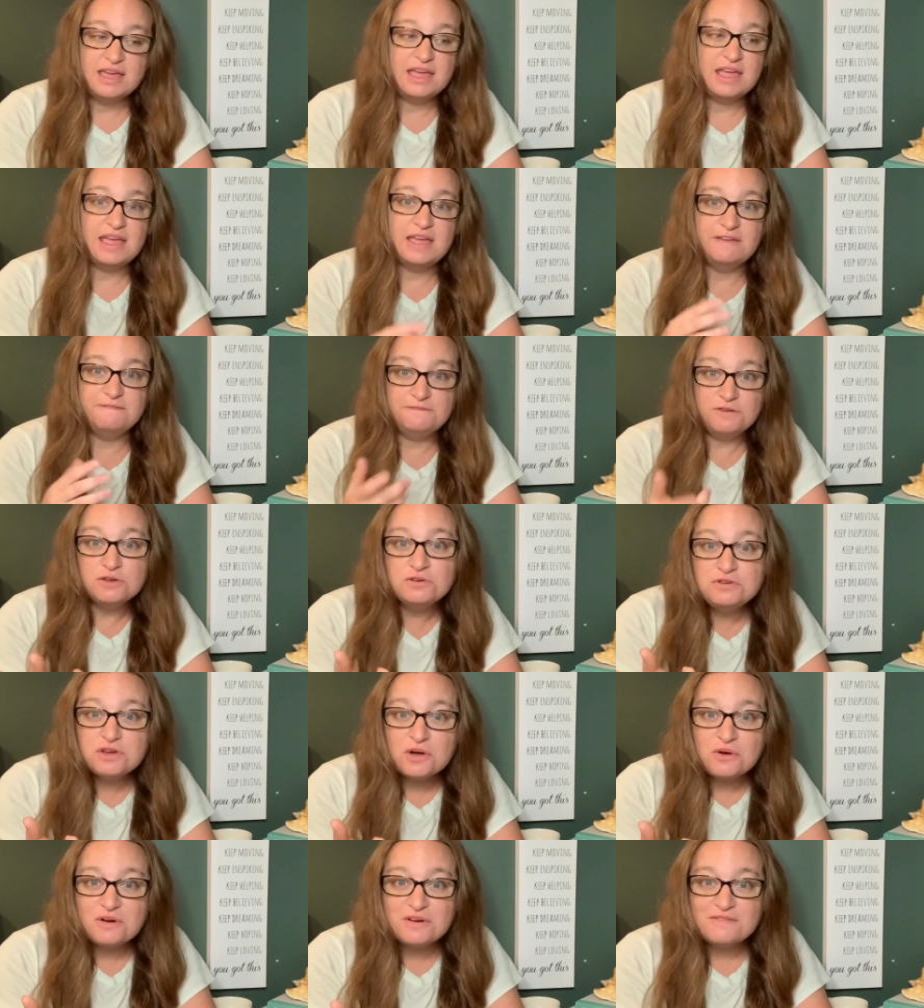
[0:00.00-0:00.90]
If you
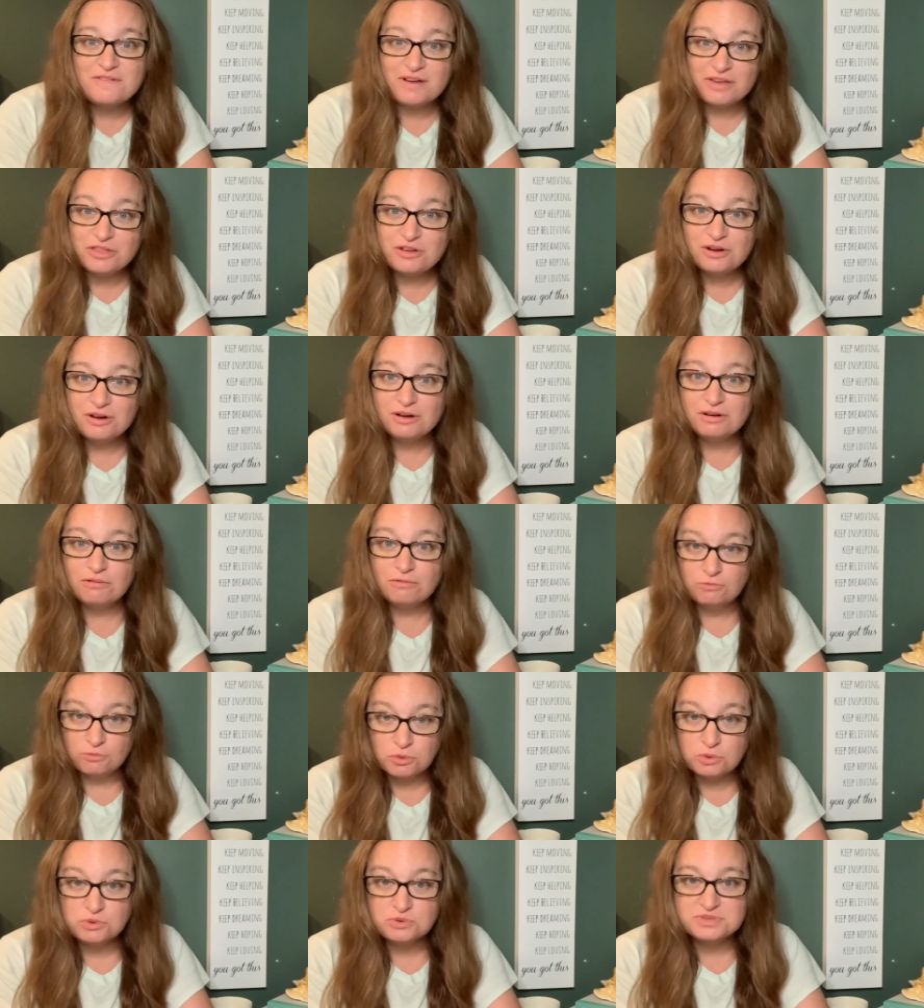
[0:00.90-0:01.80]
know of other
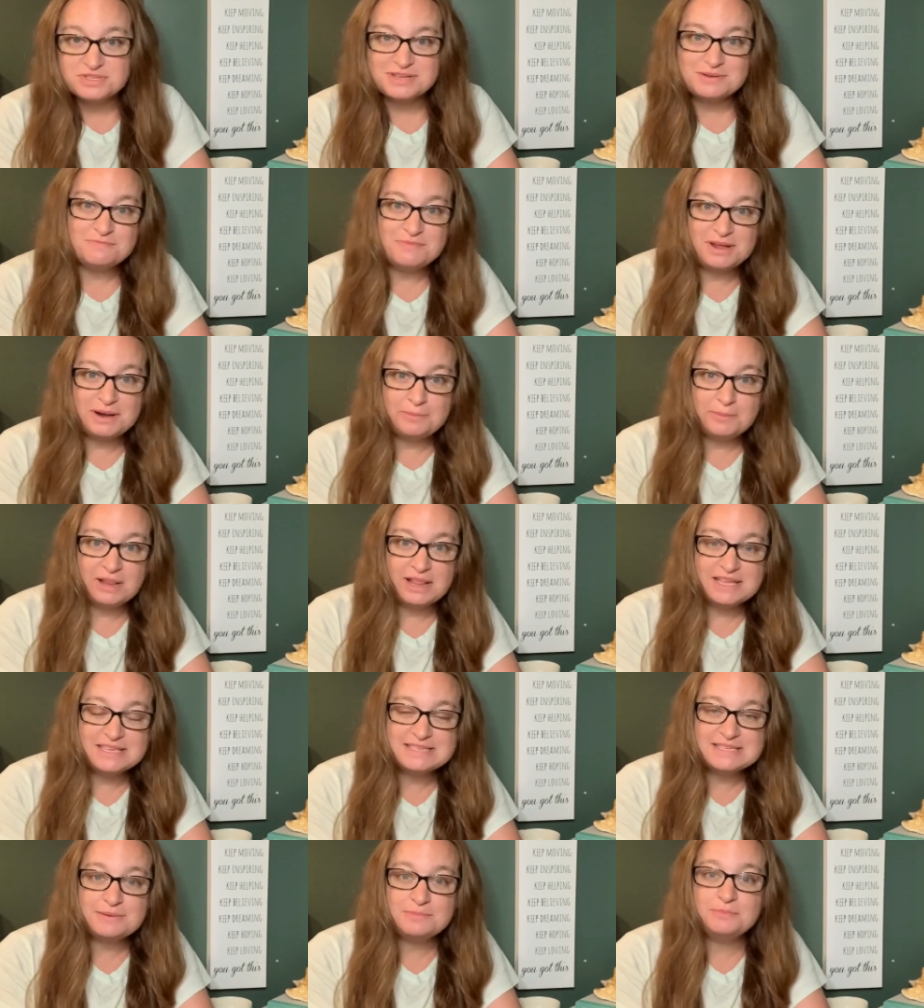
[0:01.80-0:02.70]
rules in
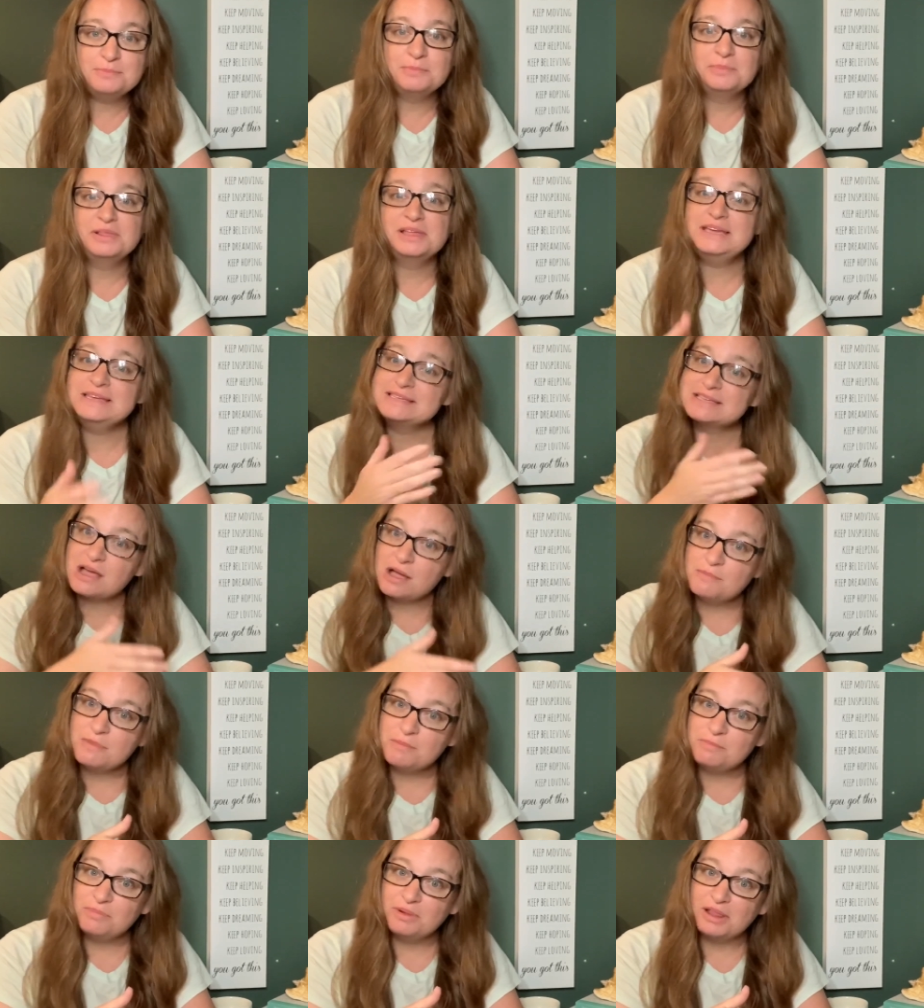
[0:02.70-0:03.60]
minimalism, please
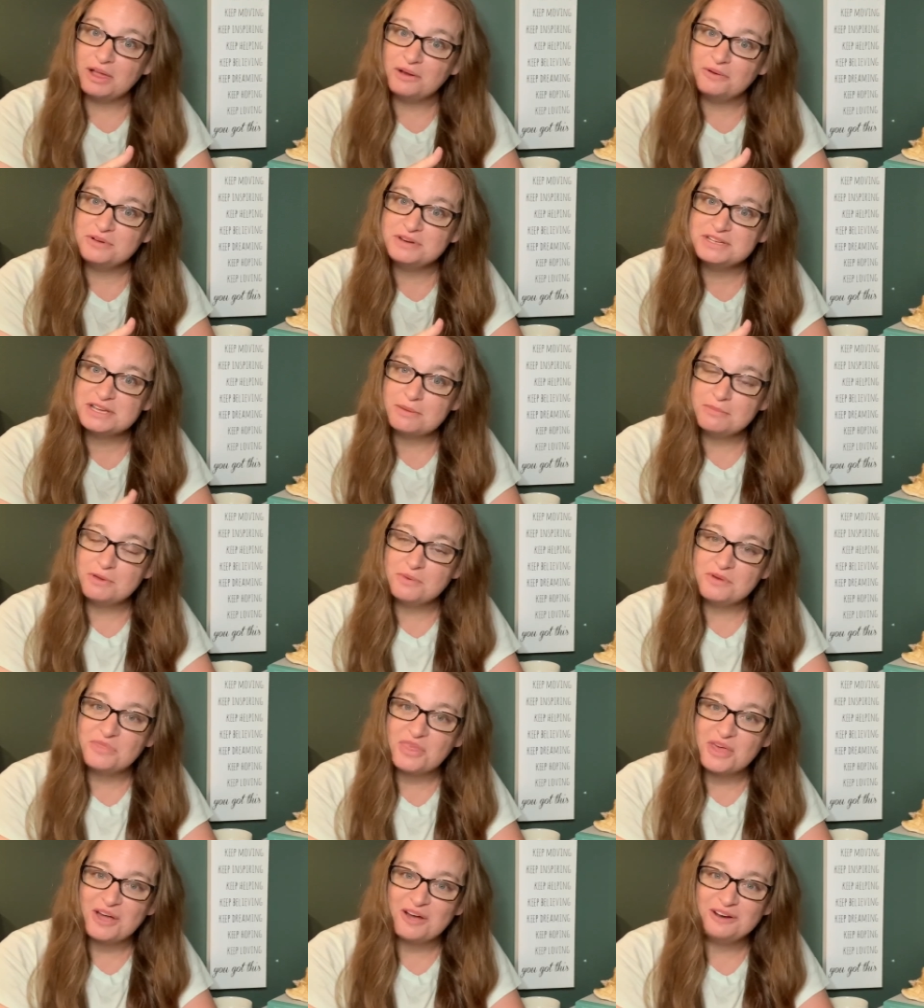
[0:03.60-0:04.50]
comment below and tell me
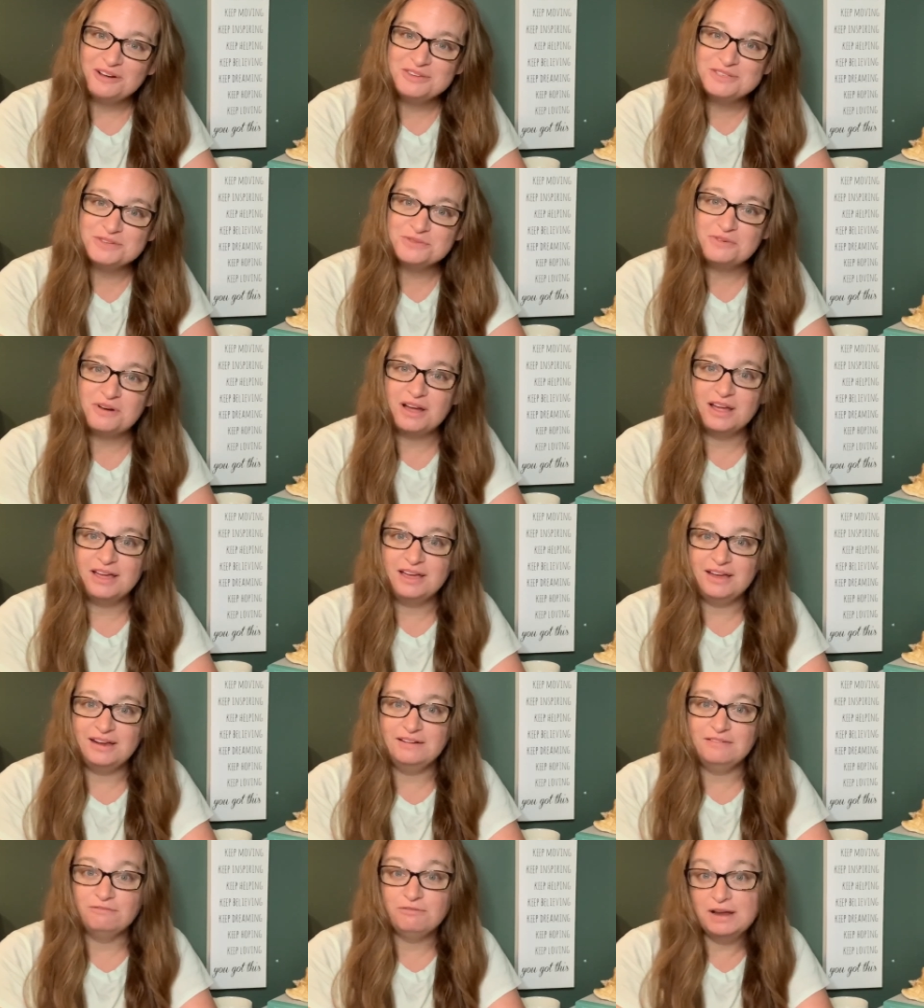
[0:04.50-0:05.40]
what they are so I
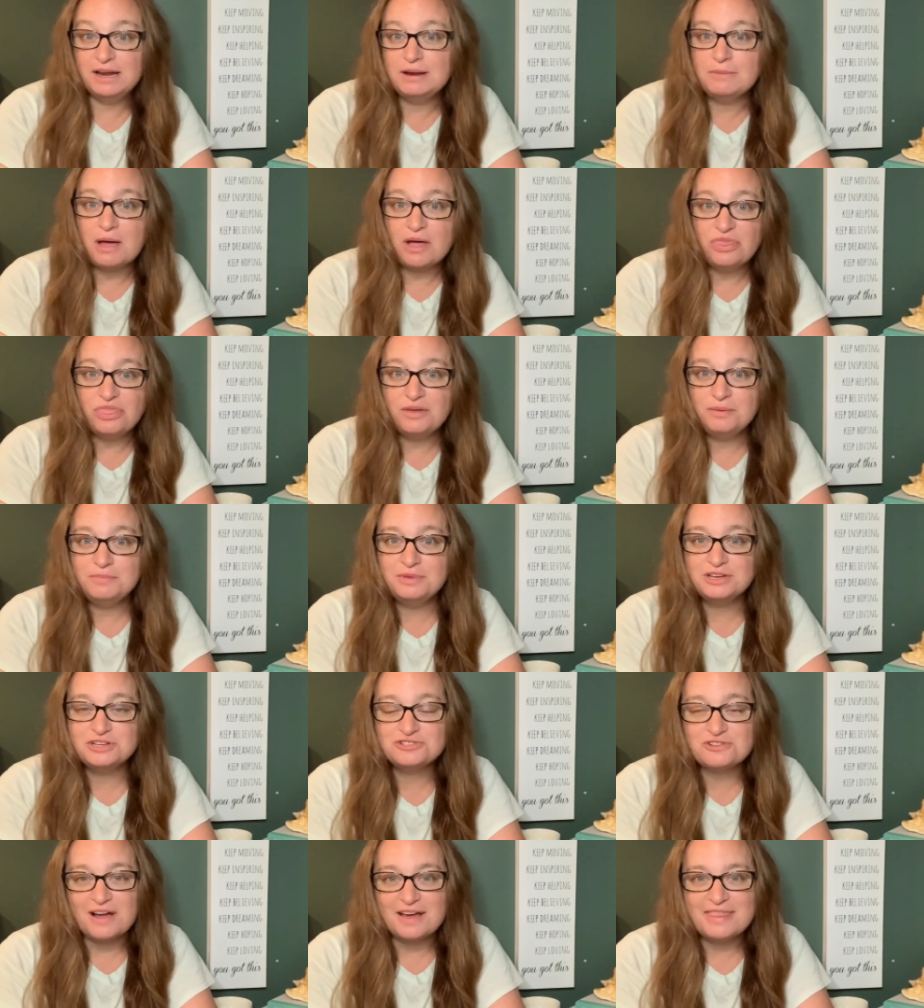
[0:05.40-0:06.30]
can read about them and
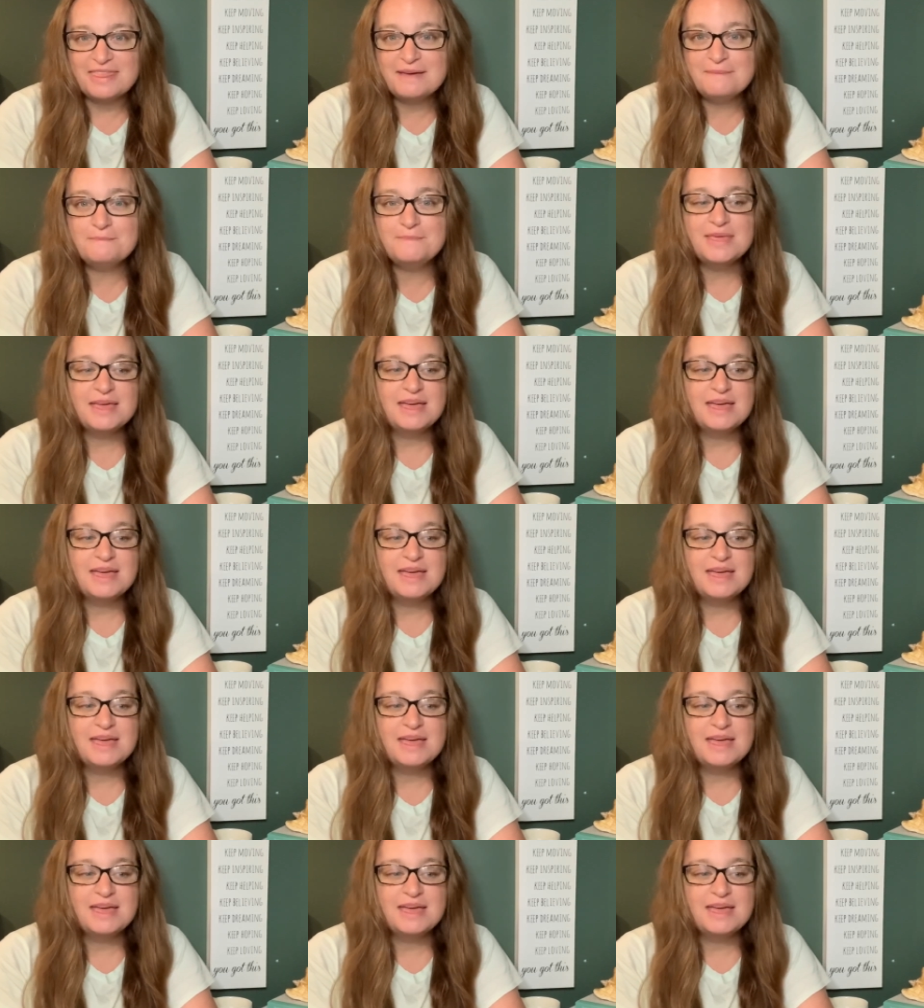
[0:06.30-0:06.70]
try them.